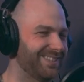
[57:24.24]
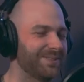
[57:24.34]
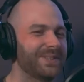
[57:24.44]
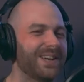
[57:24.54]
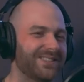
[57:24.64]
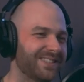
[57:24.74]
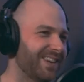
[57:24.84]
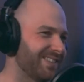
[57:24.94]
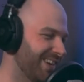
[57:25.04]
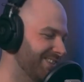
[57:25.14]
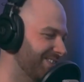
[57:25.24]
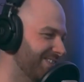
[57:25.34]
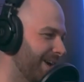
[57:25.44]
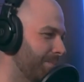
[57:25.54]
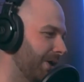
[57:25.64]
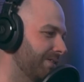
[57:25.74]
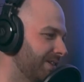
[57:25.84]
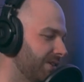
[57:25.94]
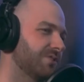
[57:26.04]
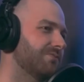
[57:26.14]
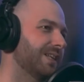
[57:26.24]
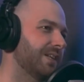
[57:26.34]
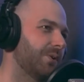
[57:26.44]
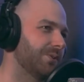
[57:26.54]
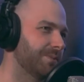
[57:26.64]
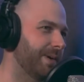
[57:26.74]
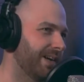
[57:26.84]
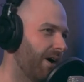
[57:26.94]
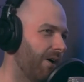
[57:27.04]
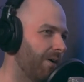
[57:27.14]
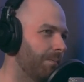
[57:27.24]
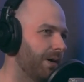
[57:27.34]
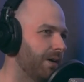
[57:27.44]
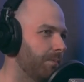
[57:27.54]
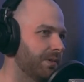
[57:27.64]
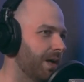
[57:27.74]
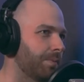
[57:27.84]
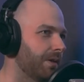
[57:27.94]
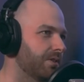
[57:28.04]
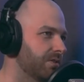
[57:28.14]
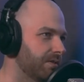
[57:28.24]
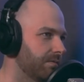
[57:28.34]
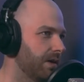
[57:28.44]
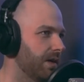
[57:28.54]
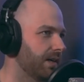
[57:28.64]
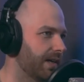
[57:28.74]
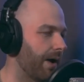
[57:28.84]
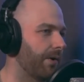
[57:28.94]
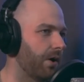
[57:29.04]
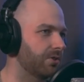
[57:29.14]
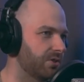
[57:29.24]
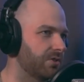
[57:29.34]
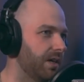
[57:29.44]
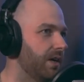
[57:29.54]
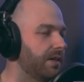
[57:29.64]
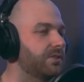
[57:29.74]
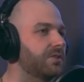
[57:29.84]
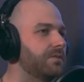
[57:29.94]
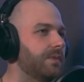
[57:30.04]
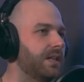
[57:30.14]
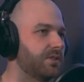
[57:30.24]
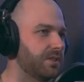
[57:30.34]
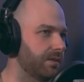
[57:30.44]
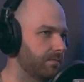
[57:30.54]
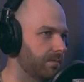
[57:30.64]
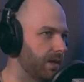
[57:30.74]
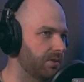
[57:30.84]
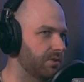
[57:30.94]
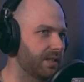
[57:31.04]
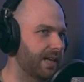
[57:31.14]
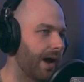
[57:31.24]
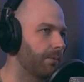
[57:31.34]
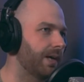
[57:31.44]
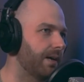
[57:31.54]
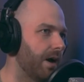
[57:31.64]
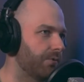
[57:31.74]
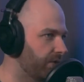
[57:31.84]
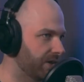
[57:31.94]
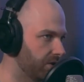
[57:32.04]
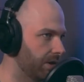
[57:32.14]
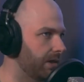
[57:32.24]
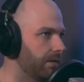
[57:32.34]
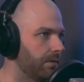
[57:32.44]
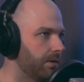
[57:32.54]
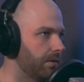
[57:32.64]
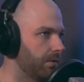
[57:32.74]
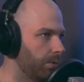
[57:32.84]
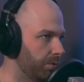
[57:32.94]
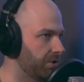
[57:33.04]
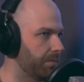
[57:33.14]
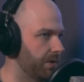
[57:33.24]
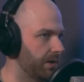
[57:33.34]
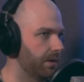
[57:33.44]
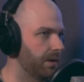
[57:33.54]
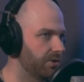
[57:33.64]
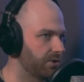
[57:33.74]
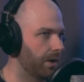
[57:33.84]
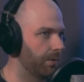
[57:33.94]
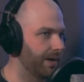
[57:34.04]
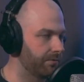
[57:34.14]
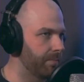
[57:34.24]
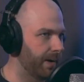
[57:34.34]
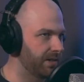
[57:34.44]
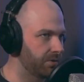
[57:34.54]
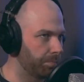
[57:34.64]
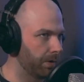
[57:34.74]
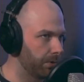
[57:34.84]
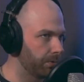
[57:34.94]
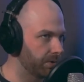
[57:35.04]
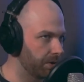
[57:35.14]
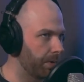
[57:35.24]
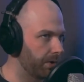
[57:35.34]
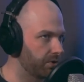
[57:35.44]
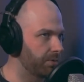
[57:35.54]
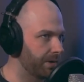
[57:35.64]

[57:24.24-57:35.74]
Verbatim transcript: to do the oxidization of their blood, and it doesn't really cause them any harm. But their blood doesn't Have carry oxygen, in it. It doesn't. It doesn't. It doesn't carry it efficiently mm. or something. So it remains blue as travels, opposed to